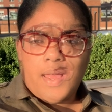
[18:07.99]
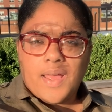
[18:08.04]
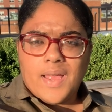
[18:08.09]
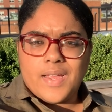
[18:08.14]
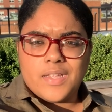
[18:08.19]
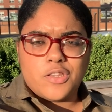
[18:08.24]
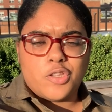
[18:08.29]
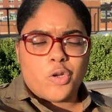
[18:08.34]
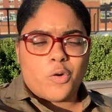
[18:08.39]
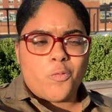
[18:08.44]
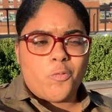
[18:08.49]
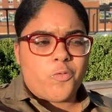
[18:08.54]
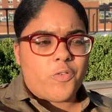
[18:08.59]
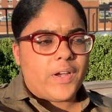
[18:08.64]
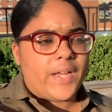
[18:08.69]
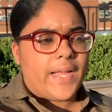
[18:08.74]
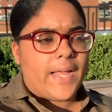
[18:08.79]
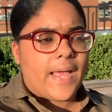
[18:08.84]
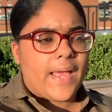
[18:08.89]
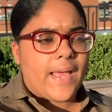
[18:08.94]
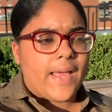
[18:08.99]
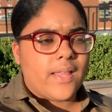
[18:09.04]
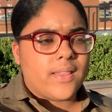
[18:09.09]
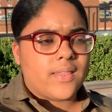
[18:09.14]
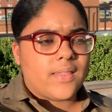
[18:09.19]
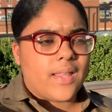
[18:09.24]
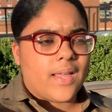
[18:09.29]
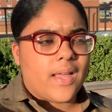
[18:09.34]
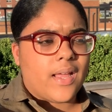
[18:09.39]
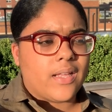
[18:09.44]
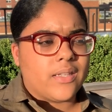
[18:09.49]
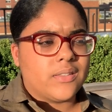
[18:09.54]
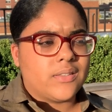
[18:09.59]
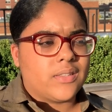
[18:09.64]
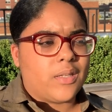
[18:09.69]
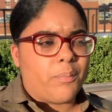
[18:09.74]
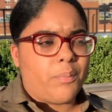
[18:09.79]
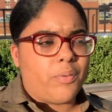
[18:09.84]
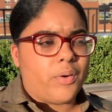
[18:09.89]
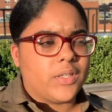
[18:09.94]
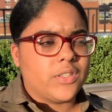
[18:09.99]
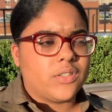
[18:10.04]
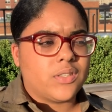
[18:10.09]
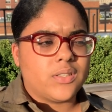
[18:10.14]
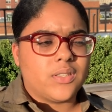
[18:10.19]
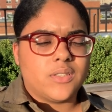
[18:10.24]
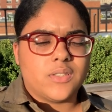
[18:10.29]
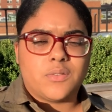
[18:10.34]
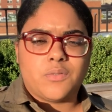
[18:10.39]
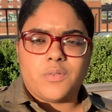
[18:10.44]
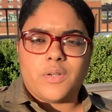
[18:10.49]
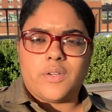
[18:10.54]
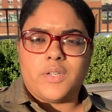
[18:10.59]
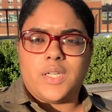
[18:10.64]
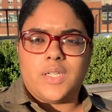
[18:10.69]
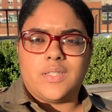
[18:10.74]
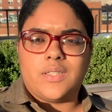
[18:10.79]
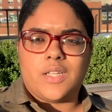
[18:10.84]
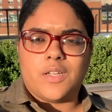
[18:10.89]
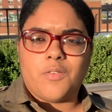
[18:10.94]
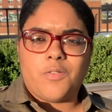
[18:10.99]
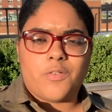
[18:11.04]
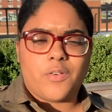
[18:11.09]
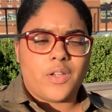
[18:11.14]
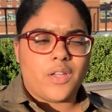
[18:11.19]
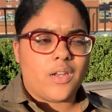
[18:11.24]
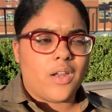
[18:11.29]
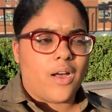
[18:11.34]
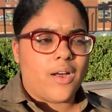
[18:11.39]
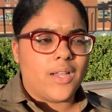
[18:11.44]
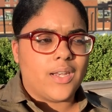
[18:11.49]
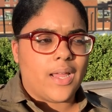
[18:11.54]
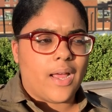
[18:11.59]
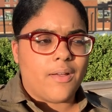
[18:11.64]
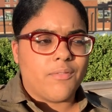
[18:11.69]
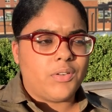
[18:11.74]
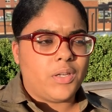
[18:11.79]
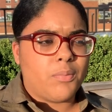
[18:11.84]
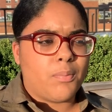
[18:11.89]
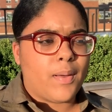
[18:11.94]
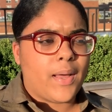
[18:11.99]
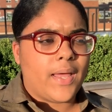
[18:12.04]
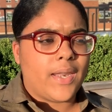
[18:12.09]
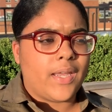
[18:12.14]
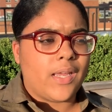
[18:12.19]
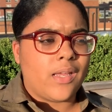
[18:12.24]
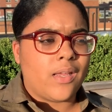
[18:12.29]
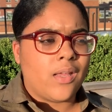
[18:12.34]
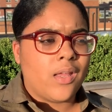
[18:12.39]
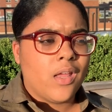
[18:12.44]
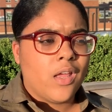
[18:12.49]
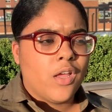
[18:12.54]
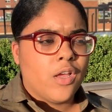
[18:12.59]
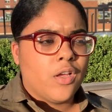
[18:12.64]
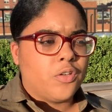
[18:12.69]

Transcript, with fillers: And don't forget that depression is very different on everybody.